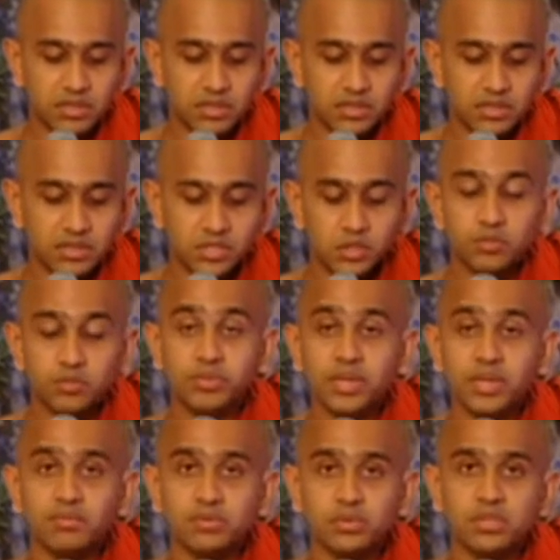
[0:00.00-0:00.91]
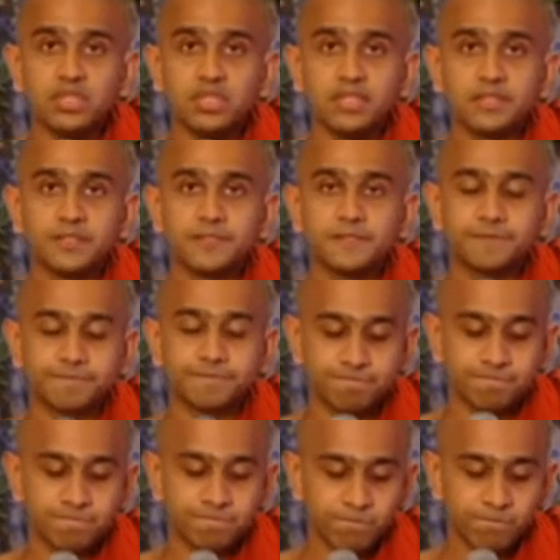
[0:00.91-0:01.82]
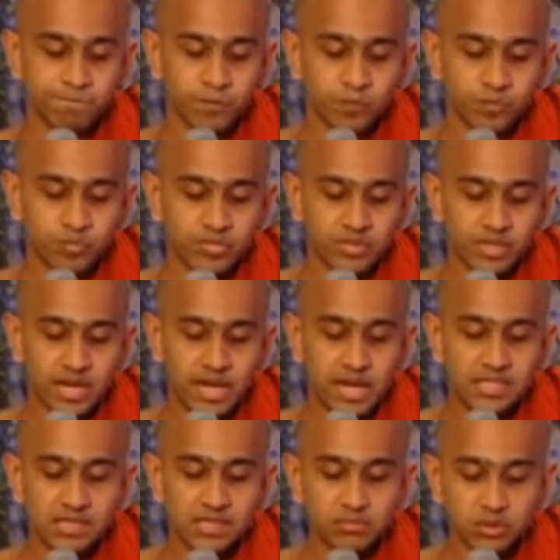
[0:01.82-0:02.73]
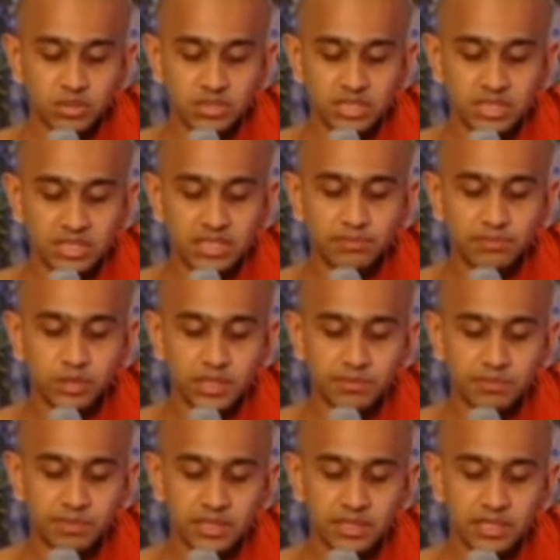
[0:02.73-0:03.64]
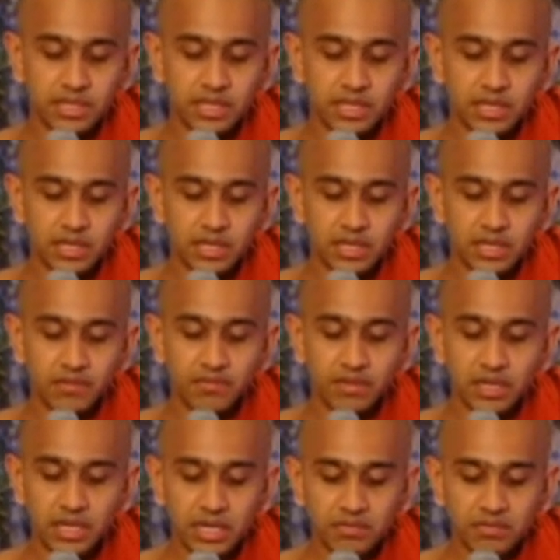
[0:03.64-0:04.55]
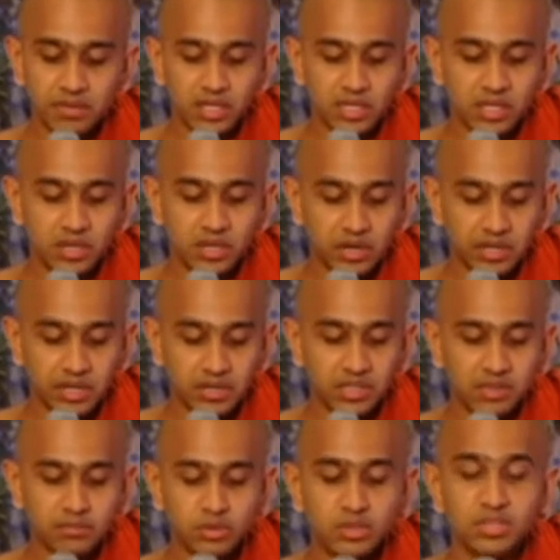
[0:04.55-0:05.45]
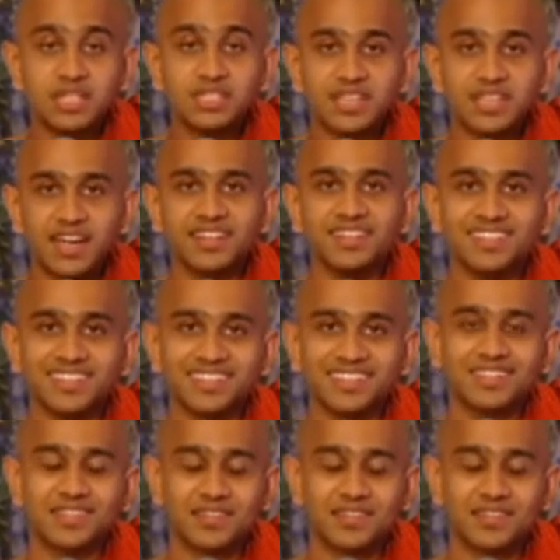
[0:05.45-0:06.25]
the Supreme Buddha. As a Buddha, the people will live according to the Buddha's idea.